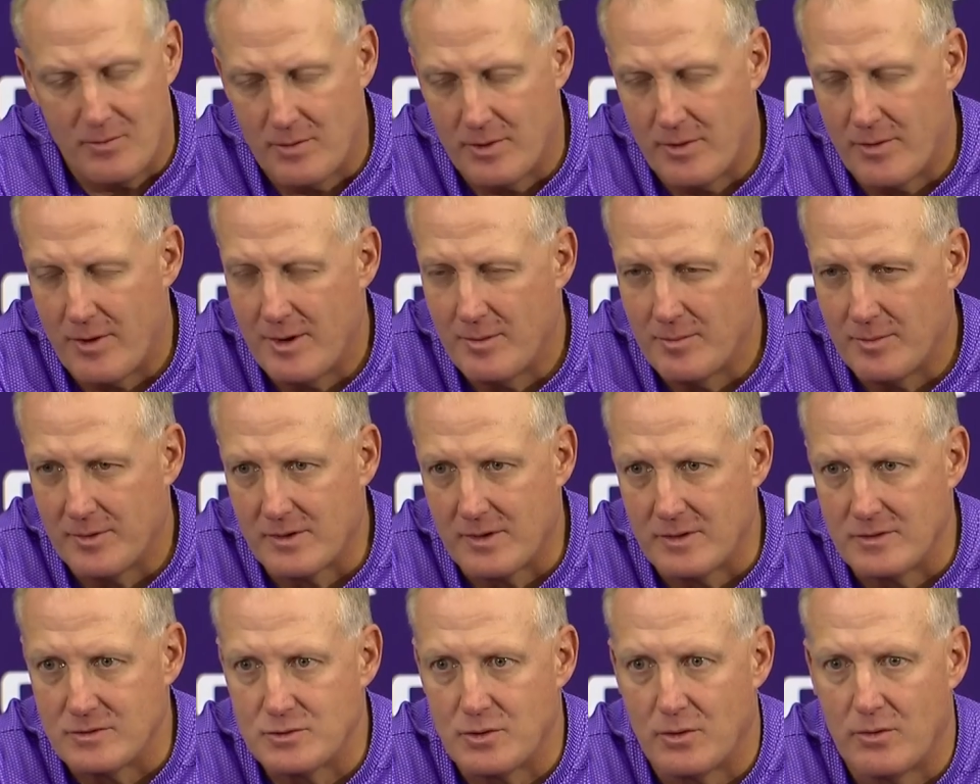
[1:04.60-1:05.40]
we were able to
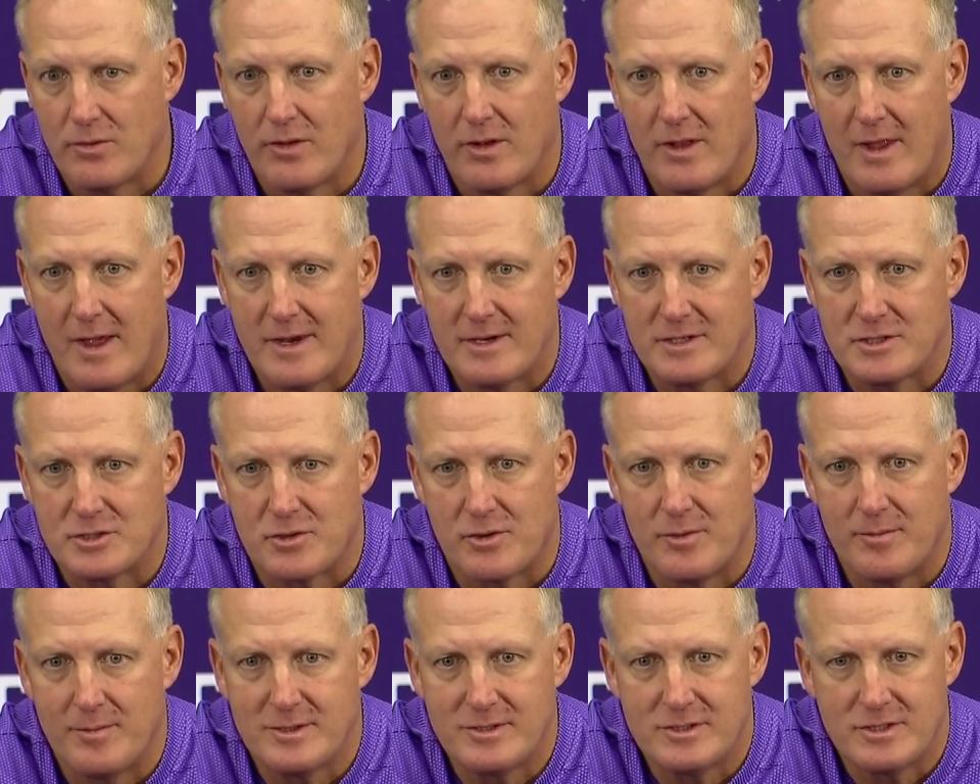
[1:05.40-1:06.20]
control the line of
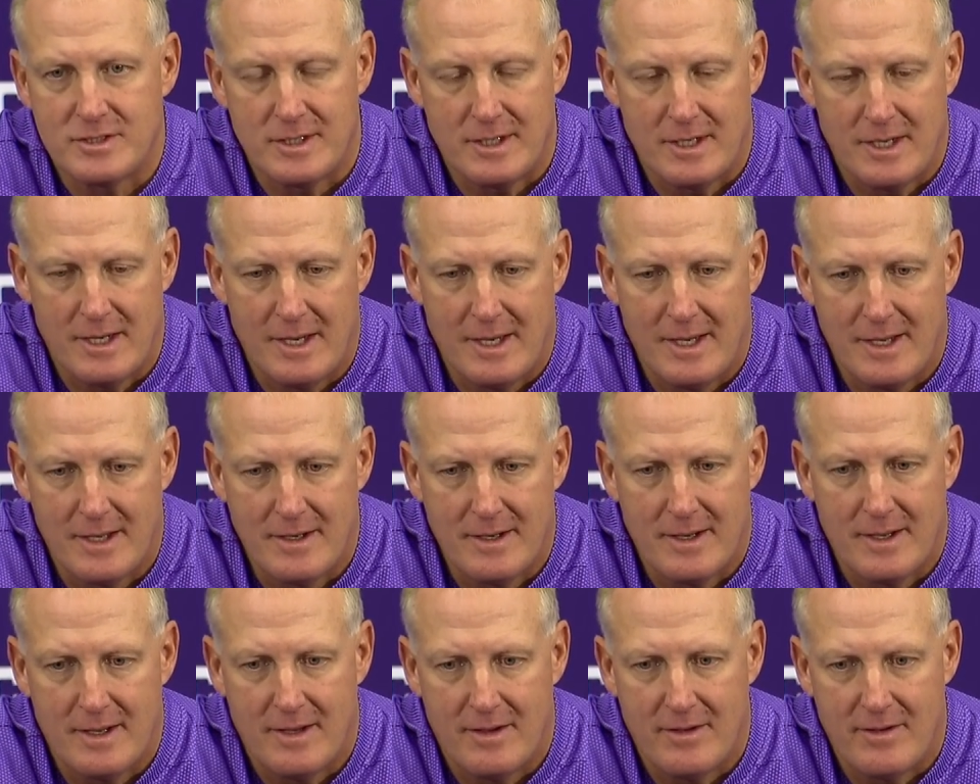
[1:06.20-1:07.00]
scrimmage
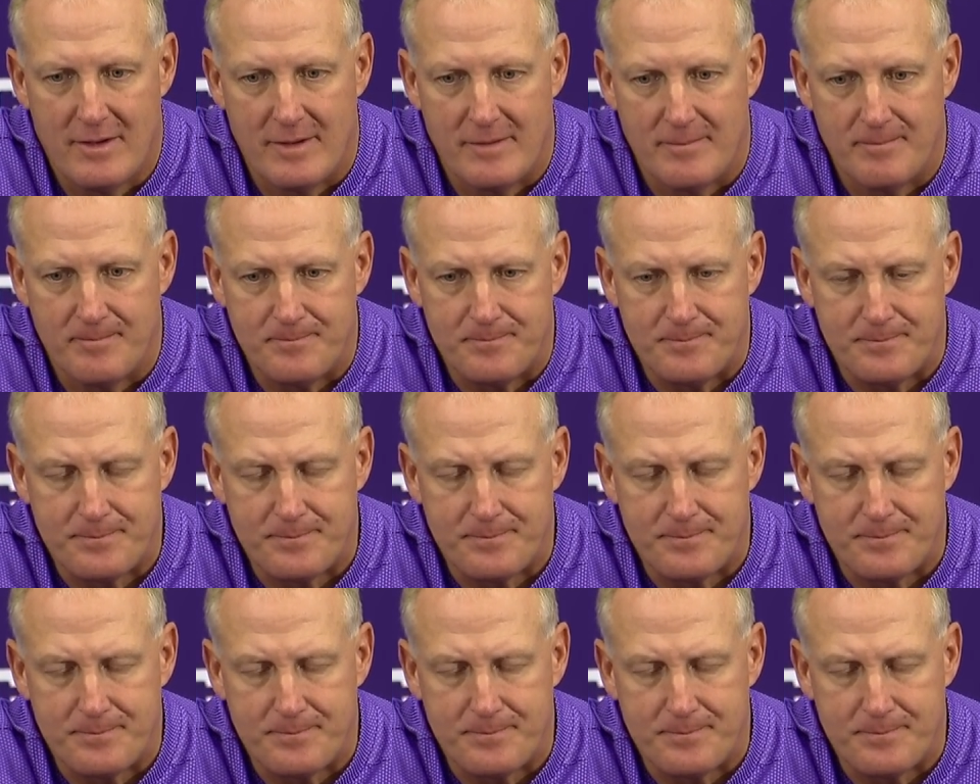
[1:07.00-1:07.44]
and uh,